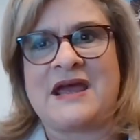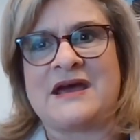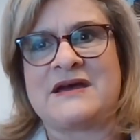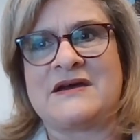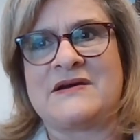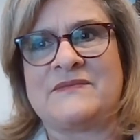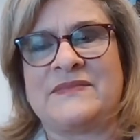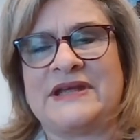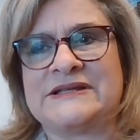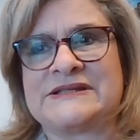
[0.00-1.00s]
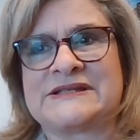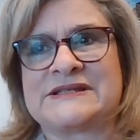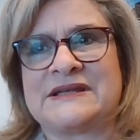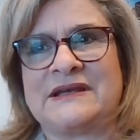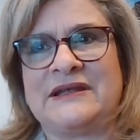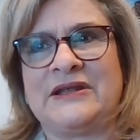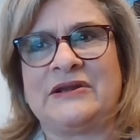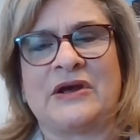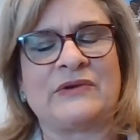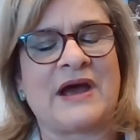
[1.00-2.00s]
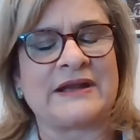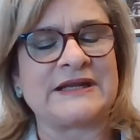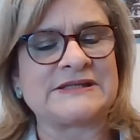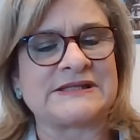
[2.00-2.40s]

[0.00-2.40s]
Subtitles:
It's, they're not